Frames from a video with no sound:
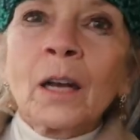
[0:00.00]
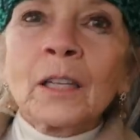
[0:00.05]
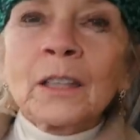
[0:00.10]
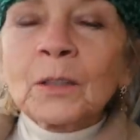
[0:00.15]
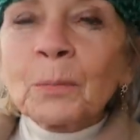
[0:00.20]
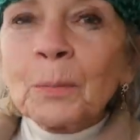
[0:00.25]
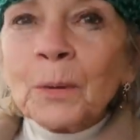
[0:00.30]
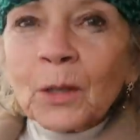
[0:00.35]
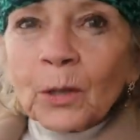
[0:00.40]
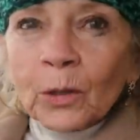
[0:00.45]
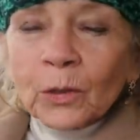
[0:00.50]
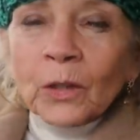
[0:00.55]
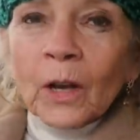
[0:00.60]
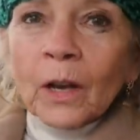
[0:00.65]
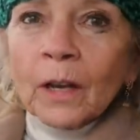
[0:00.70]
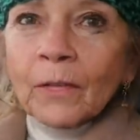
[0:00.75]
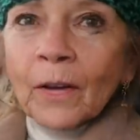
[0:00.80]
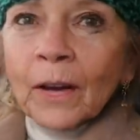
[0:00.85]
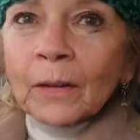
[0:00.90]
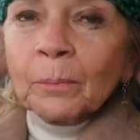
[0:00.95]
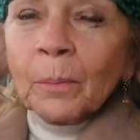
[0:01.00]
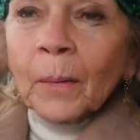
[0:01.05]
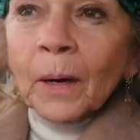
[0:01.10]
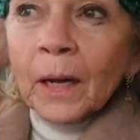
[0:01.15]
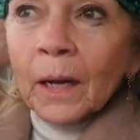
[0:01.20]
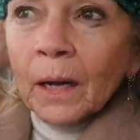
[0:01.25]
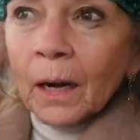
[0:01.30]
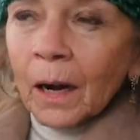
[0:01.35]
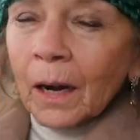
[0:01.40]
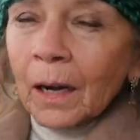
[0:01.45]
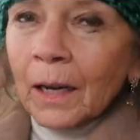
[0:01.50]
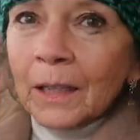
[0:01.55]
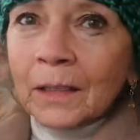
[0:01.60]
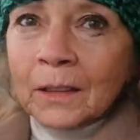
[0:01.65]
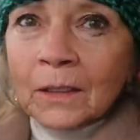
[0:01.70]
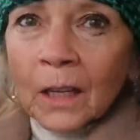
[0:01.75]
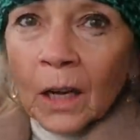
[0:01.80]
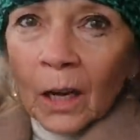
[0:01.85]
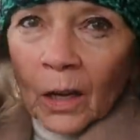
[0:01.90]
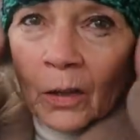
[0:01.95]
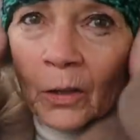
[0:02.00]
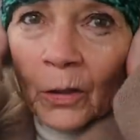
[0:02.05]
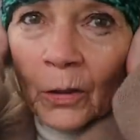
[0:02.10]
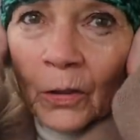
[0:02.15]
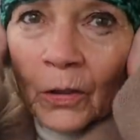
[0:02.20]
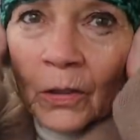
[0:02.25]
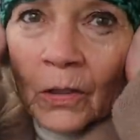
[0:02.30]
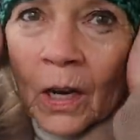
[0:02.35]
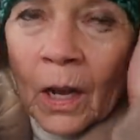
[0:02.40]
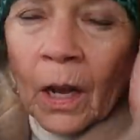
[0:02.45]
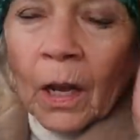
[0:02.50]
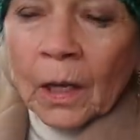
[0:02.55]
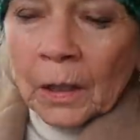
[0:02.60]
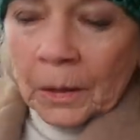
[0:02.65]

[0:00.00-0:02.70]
That's because I've had my eyes closed.